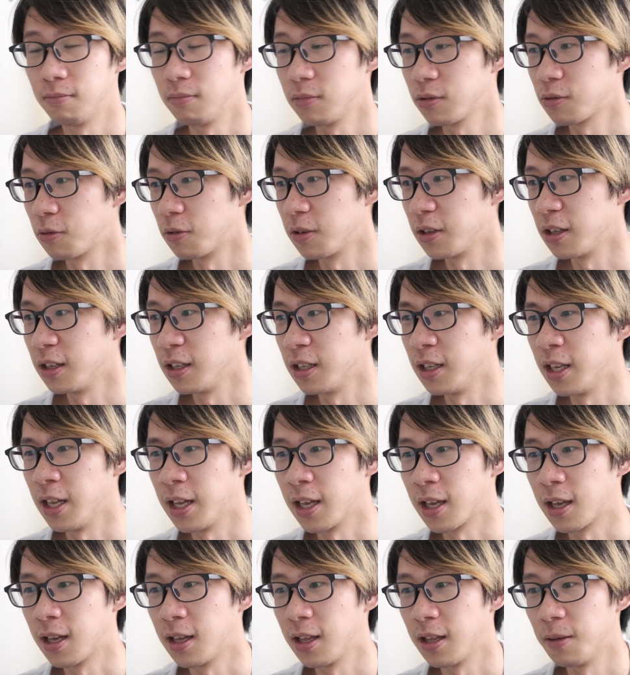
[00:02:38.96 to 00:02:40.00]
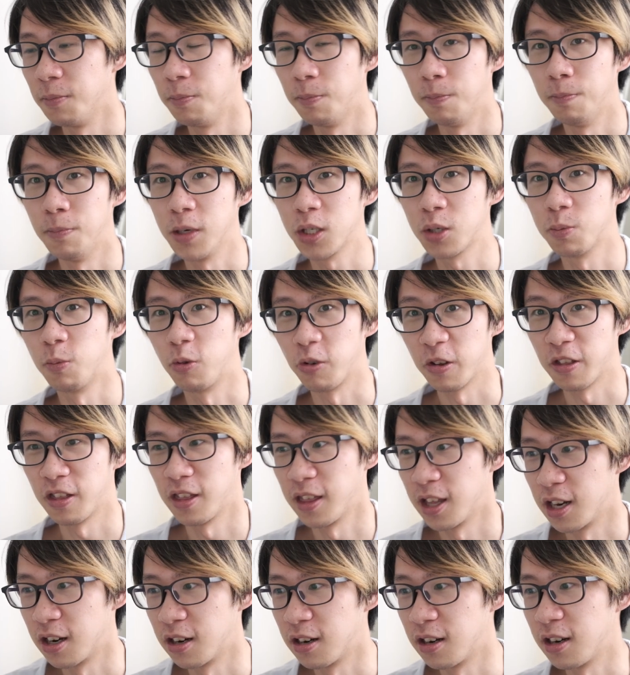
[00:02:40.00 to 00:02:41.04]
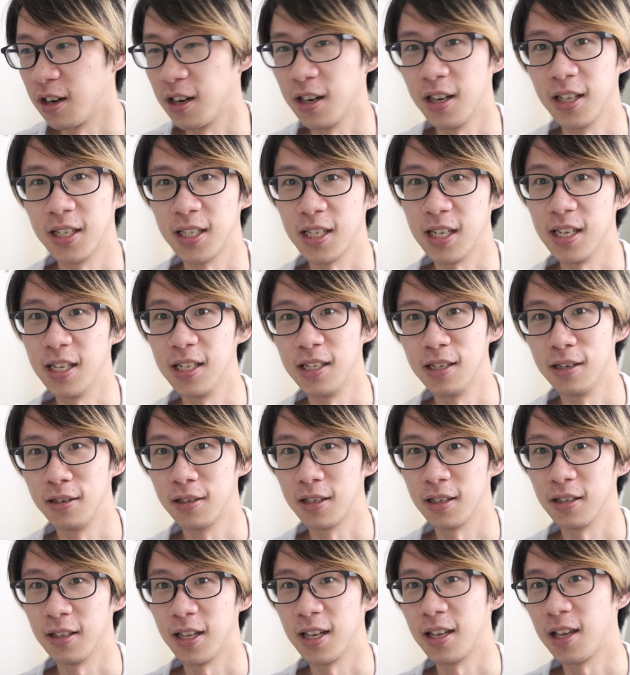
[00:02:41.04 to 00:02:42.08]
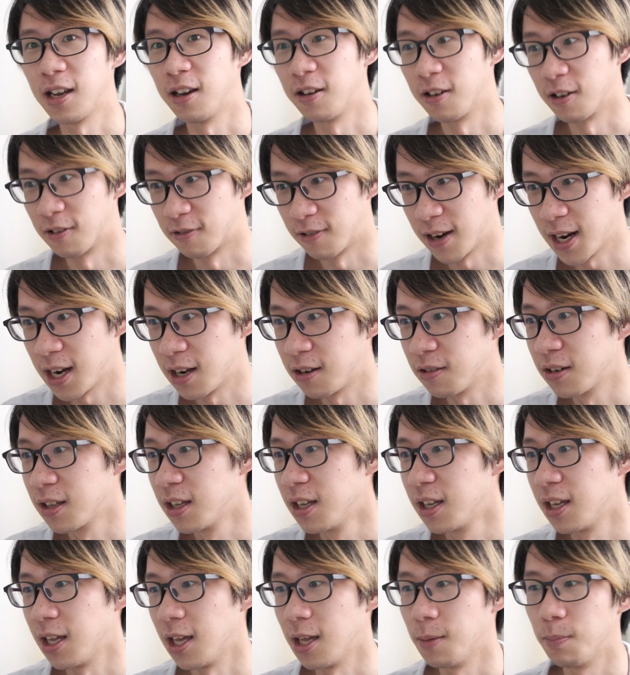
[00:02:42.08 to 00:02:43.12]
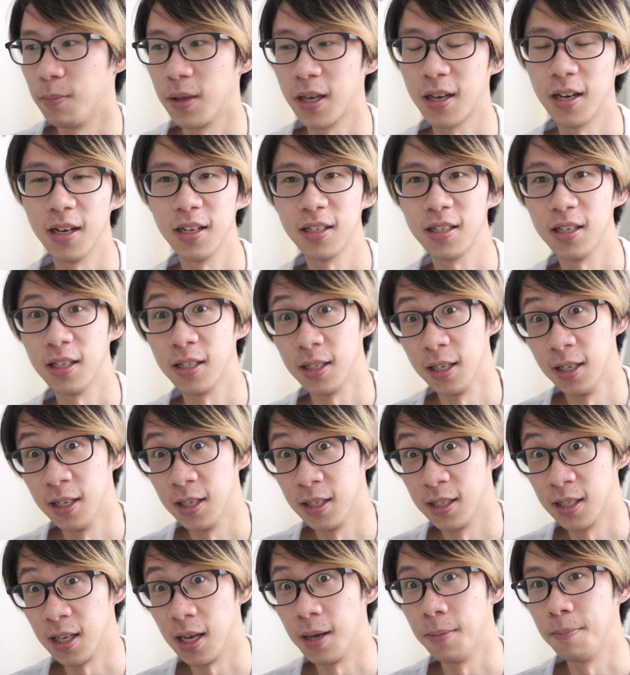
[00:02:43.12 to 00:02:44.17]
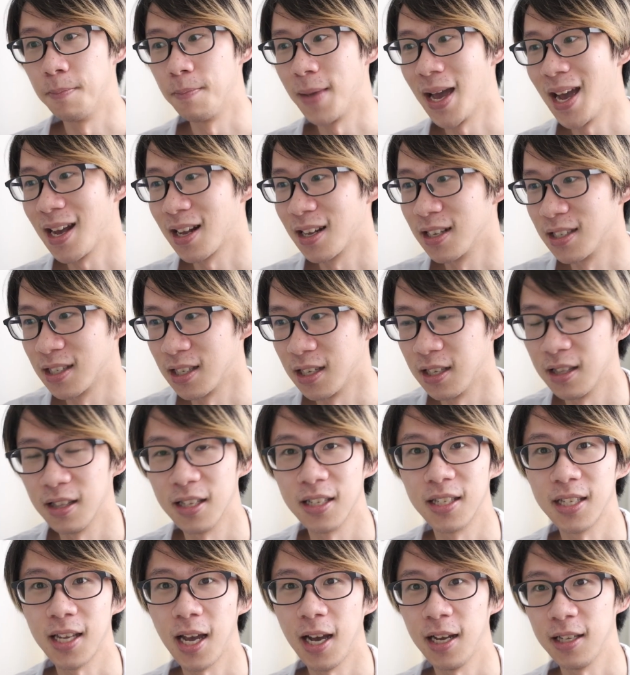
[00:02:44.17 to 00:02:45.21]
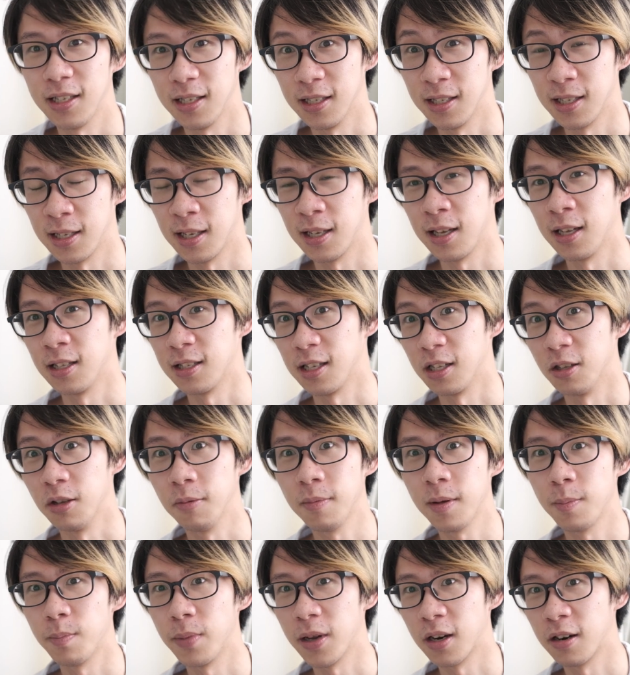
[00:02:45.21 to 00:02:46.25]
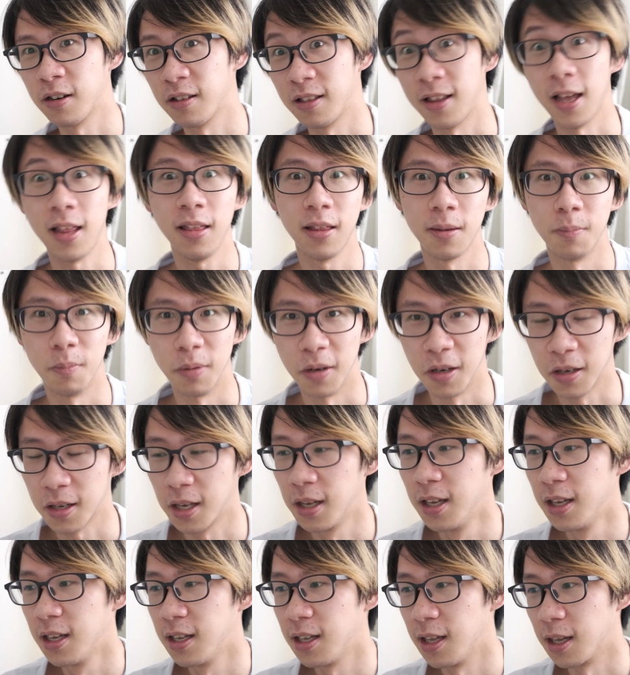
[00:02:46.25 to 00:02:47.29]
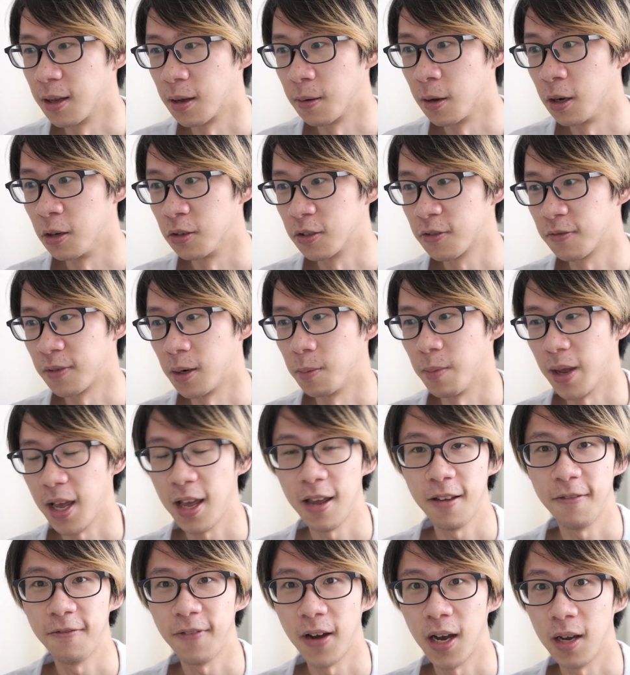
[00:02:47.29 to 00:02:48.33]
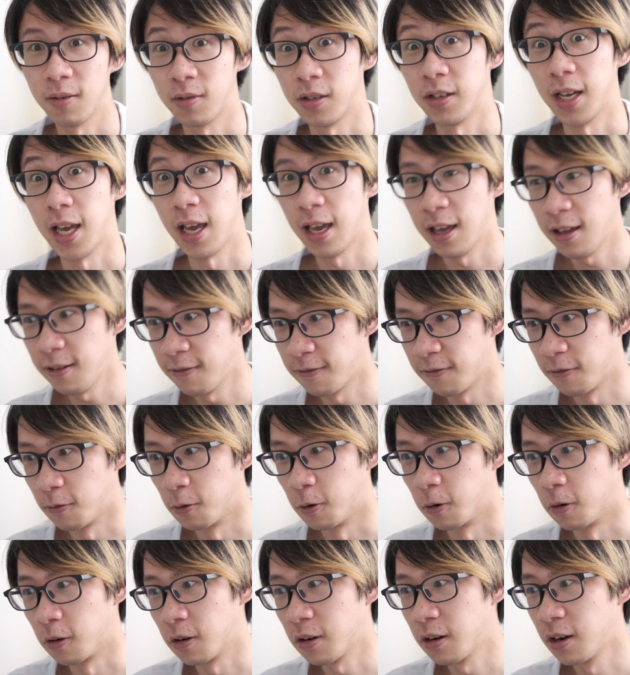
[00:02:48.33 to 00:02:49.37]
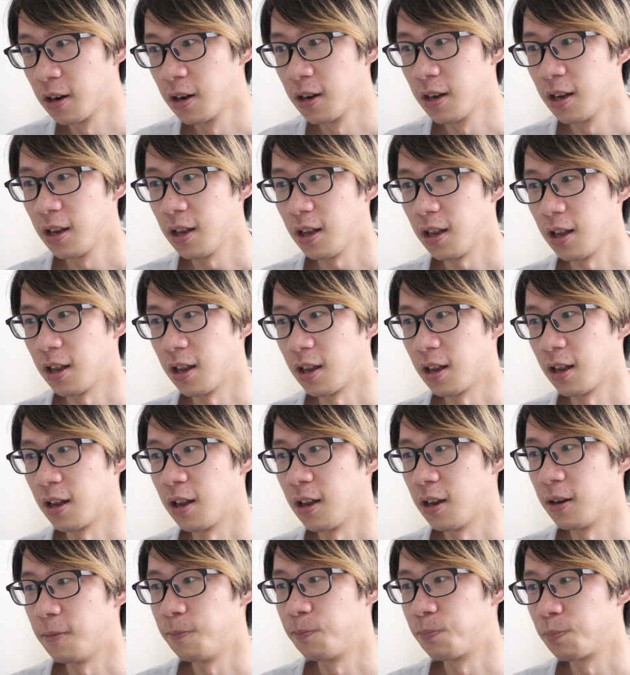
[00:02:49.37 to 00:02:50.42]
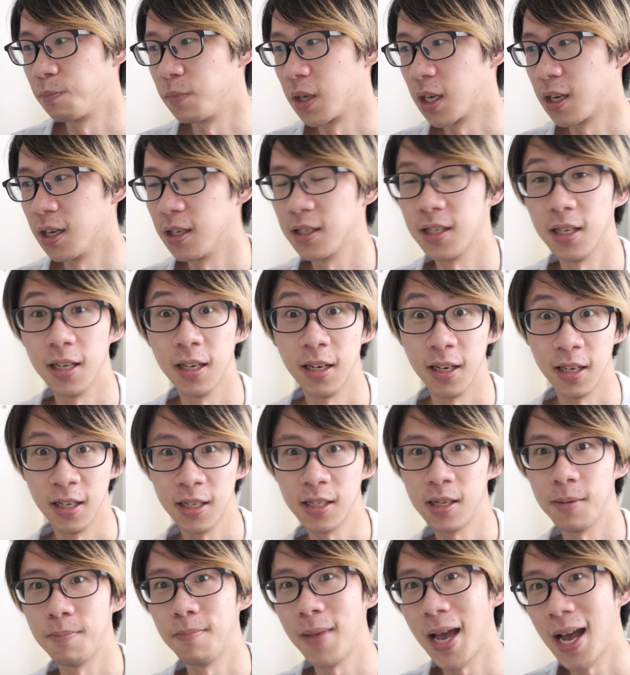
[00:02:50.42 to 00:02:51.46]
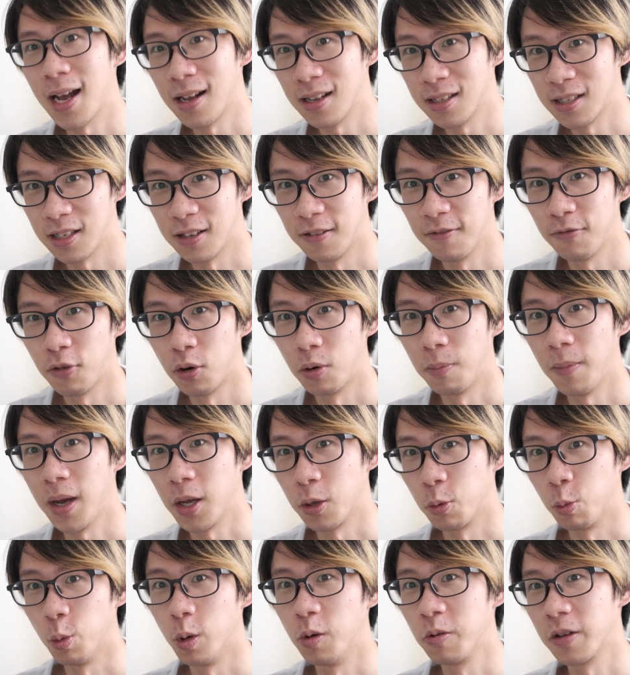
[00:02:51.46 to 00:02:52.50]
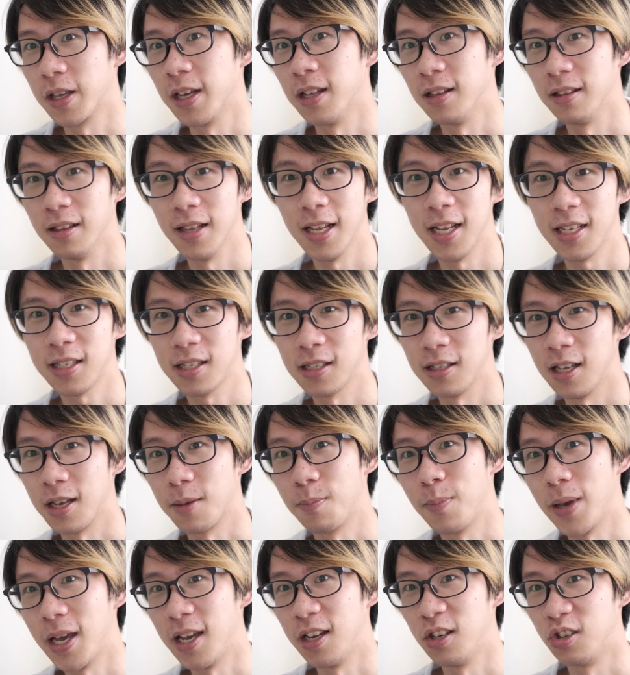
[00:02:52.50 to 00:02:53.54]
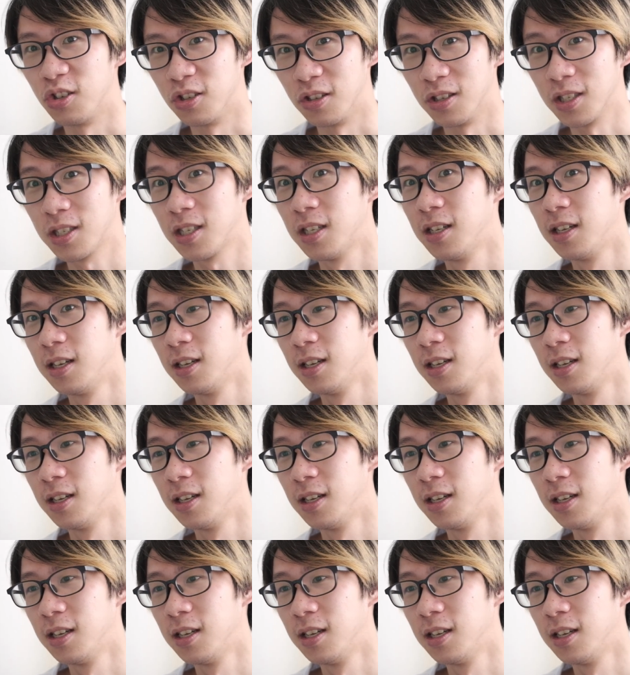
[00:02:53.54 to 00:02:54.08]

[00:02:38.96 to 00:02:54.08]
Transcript: sort of like much more thinner and it's easier to like carry around. And because it is a magazine, the size gets a little bit bigger than the book. It goes from A5 to A4, and because it is a magazine format, you will get less like pages,